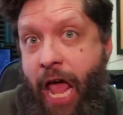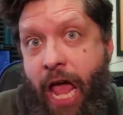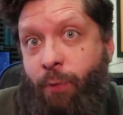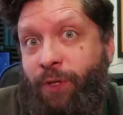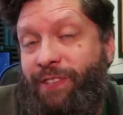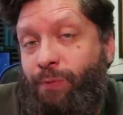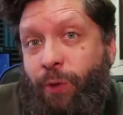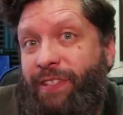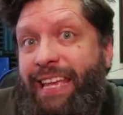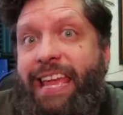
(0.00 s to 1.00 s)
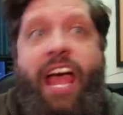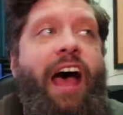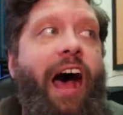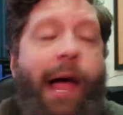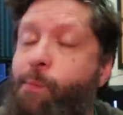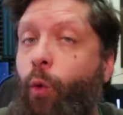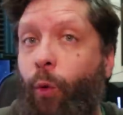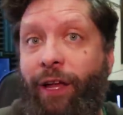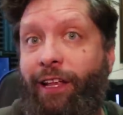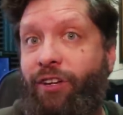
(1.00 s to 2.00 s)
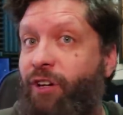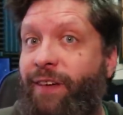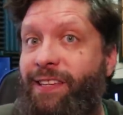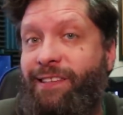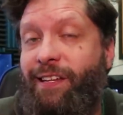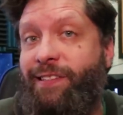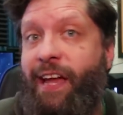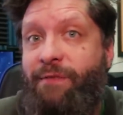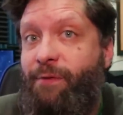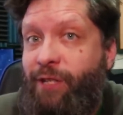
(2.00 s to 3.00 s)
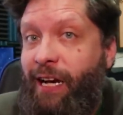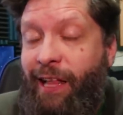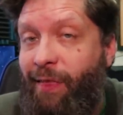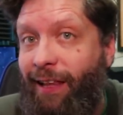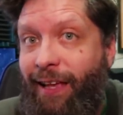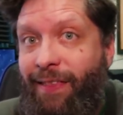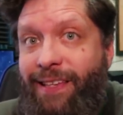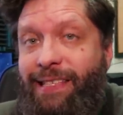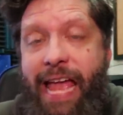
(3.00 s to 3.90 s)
And we'll, we'll see. I'm really nervous because I've never done anything like this,